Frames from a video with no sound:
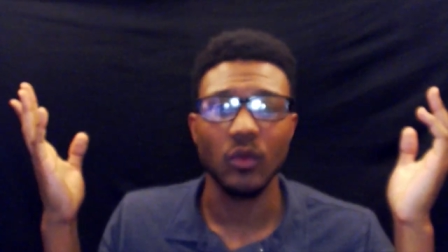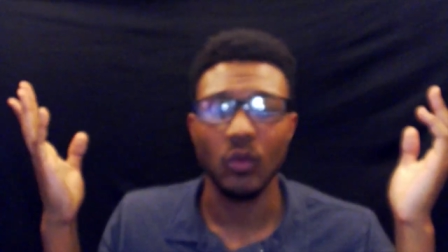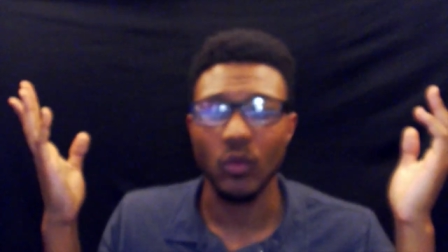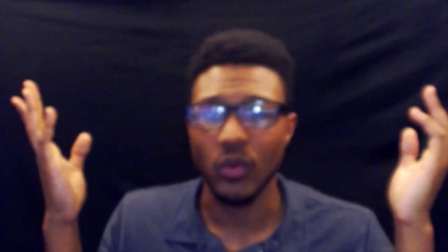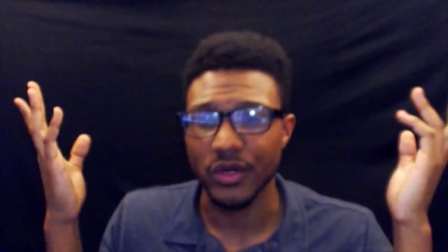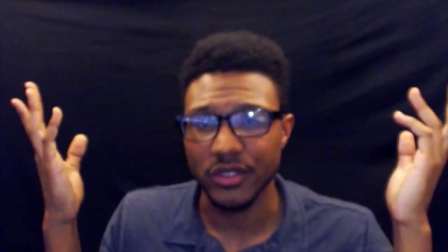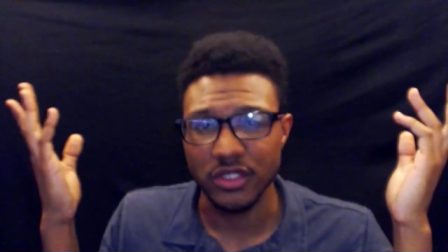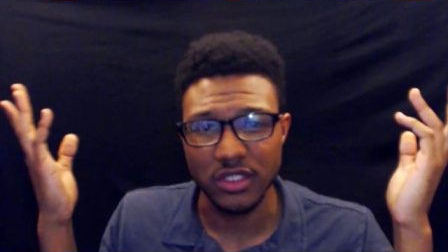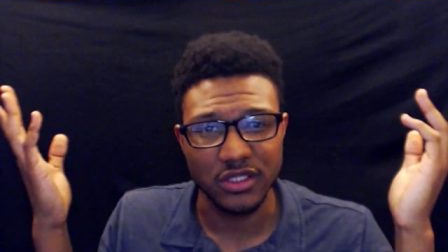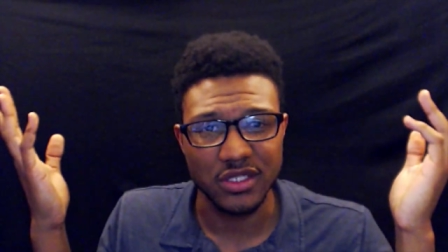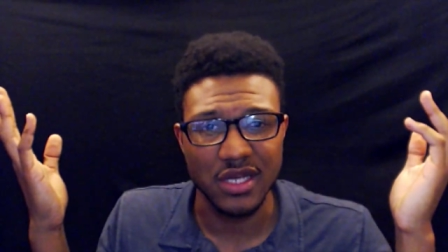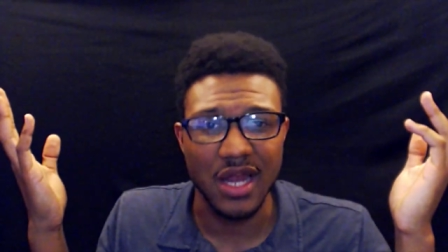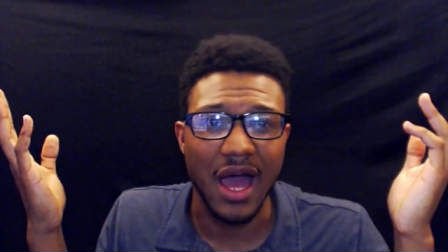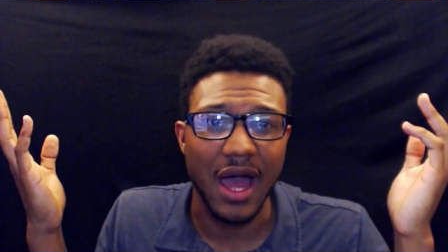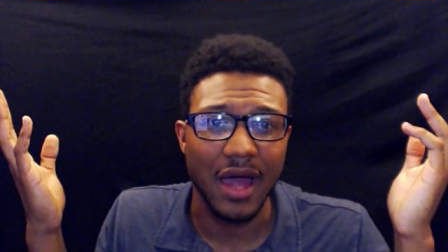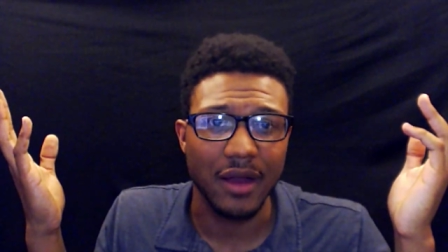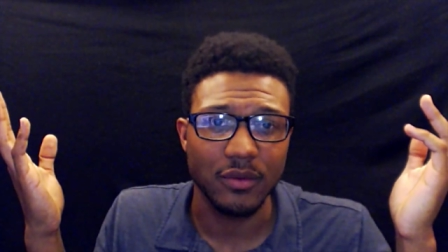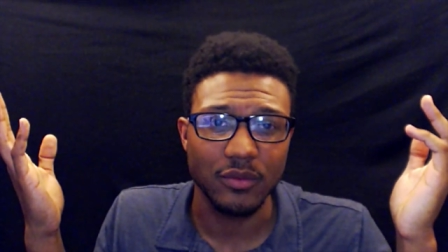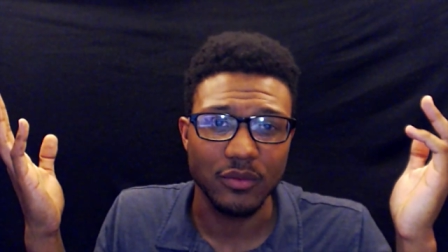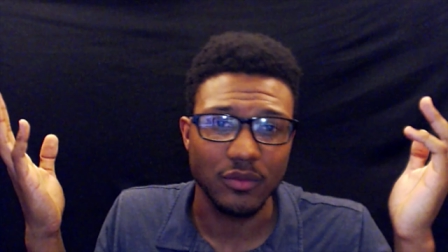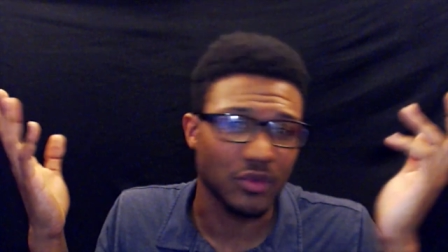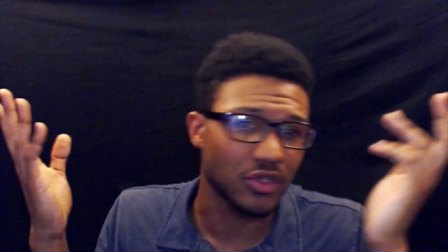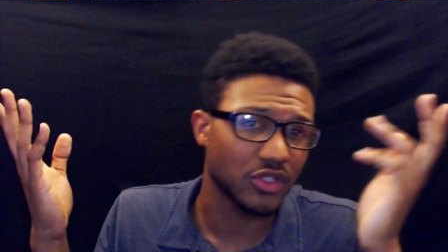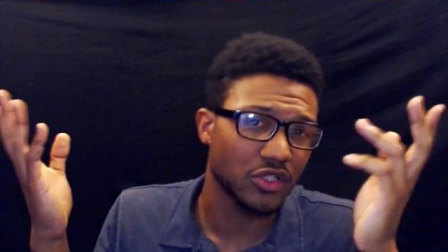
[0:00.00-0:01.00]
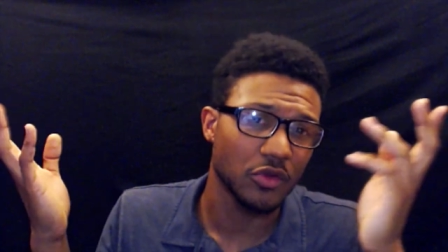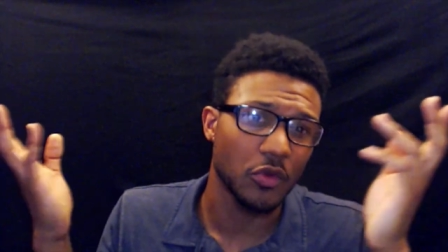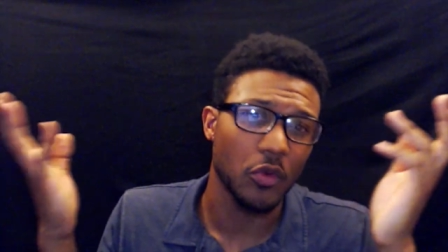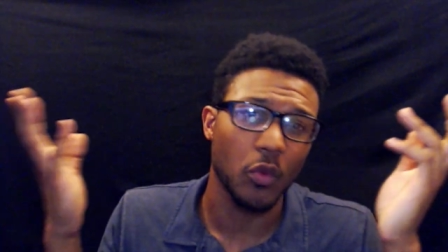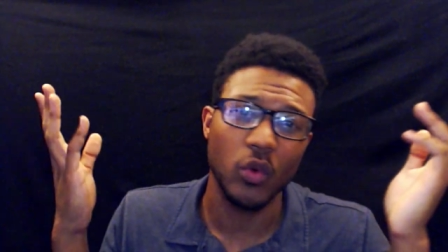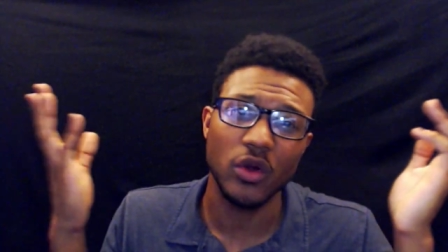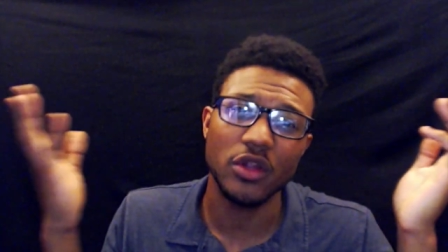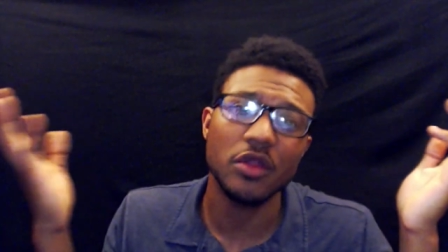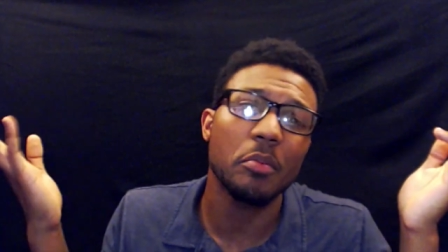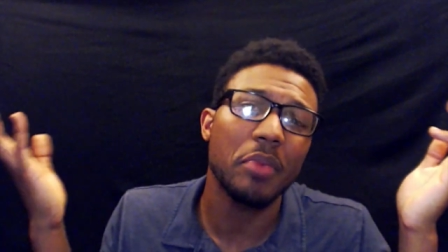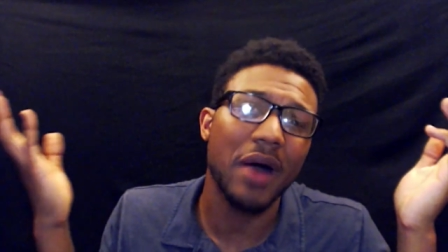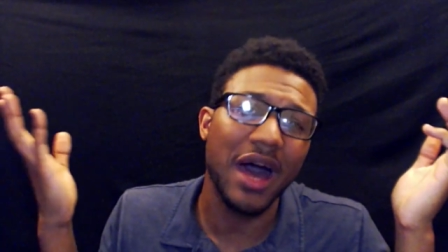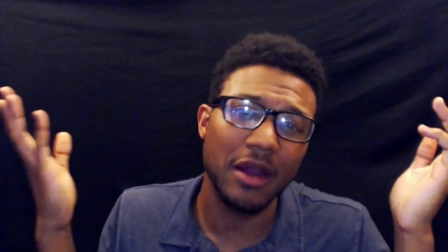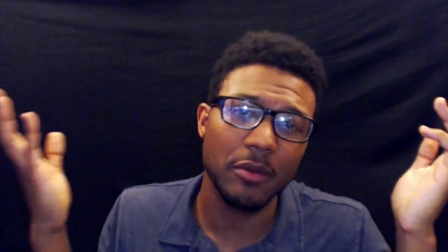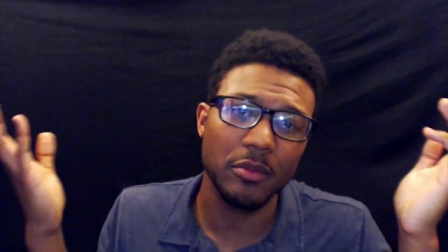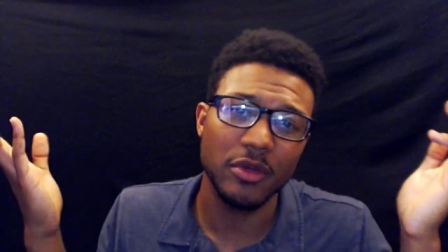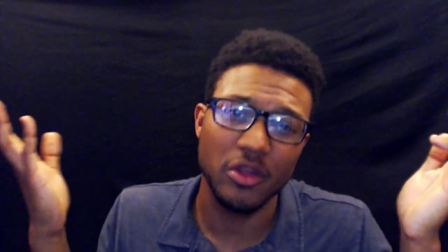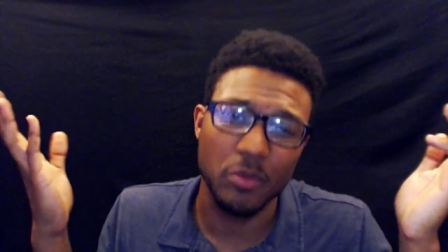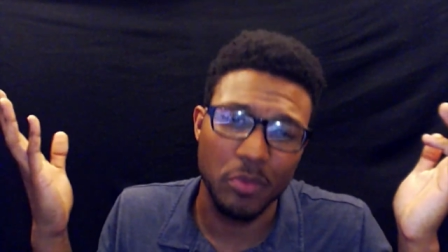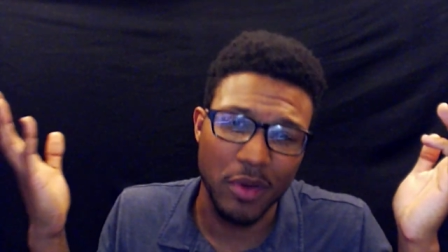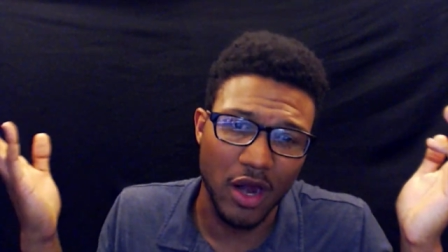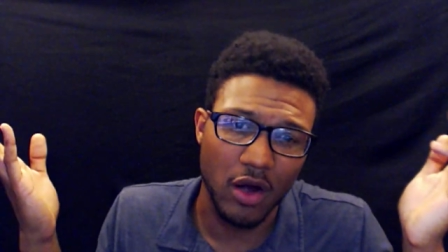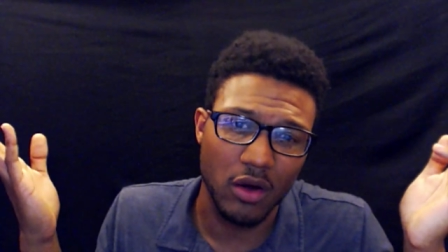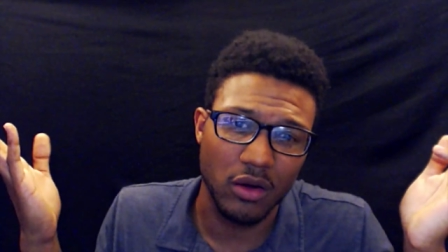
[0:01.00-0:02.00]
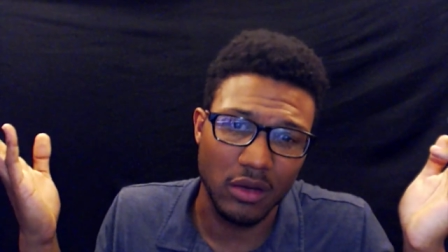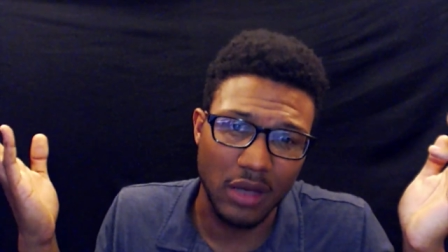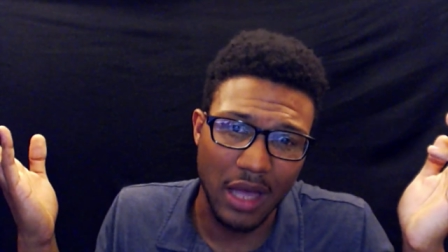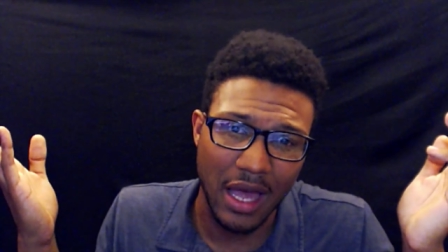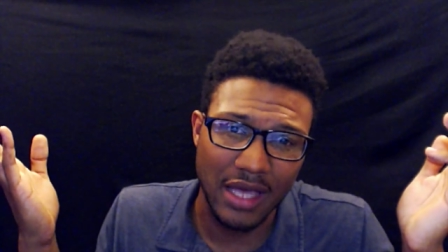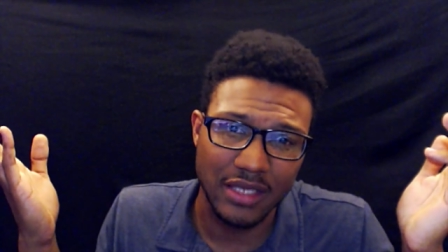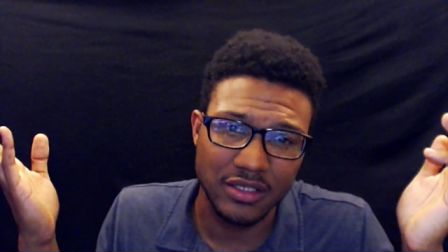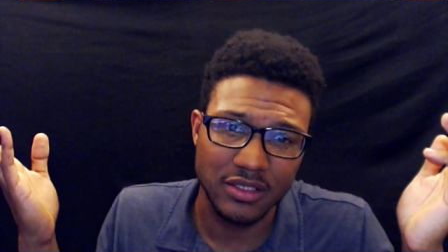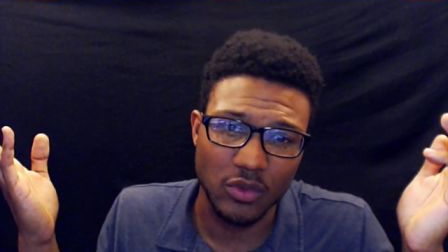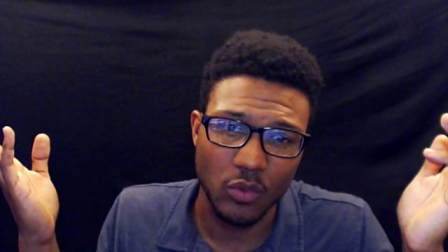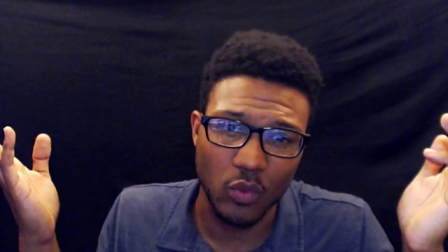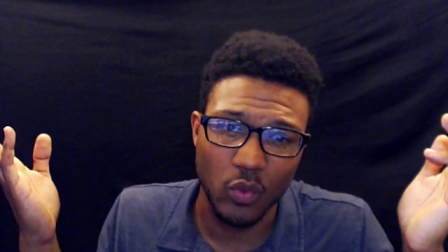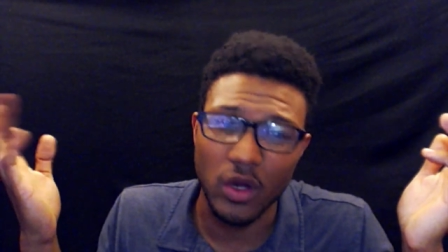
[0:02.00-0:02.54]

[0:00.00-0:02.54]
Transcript: we're just not. We're the bottom of the barrel, guys.